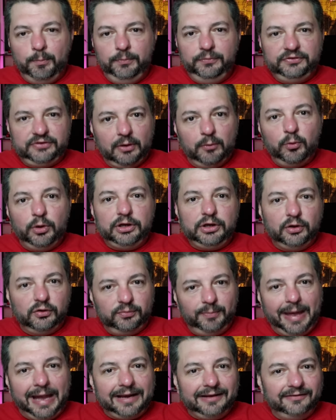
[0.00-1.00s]
someone goes
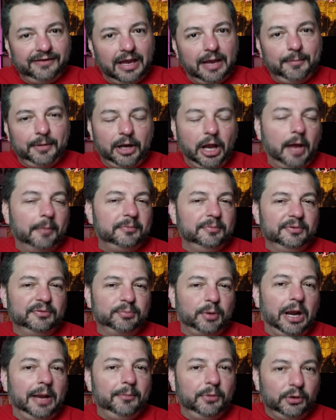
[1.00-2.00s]
back in time, like Optimus
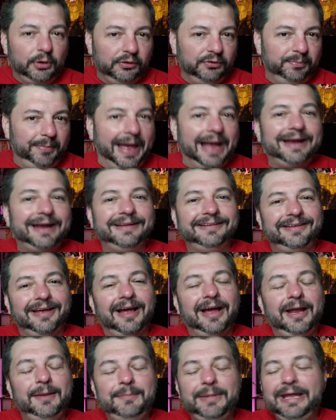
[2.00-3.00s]
Primal goes back in
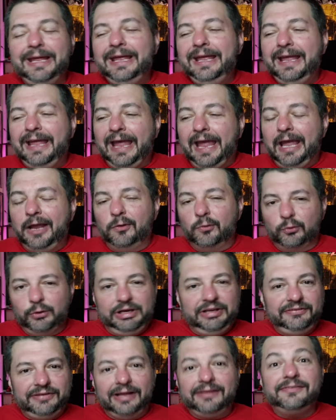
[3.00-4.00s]
time and
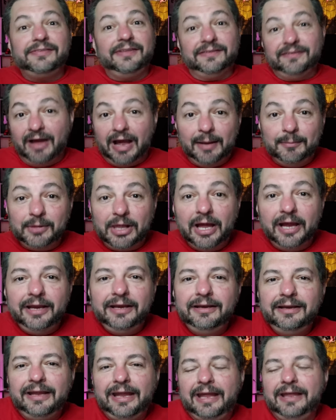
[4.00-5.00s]
resets the
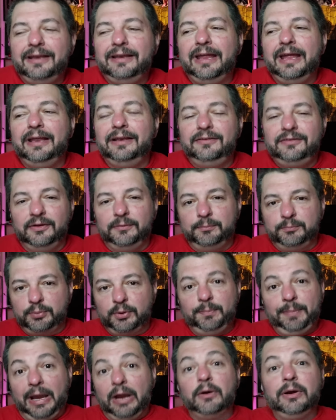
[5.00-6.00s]
timeline, and and to
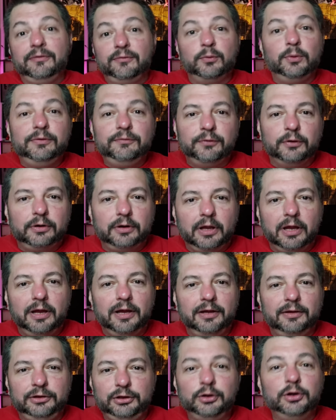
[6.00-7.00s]
prepare everyone for
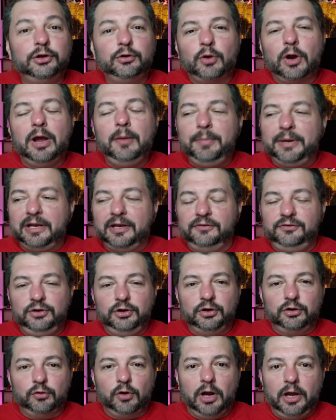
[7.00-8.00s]
uh, Unicron, because
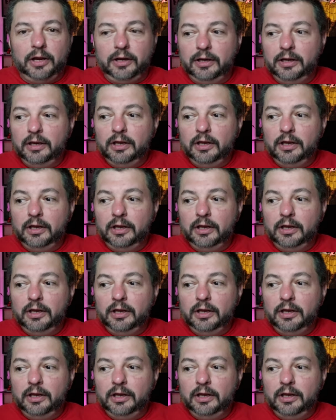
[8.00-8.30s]
Unicron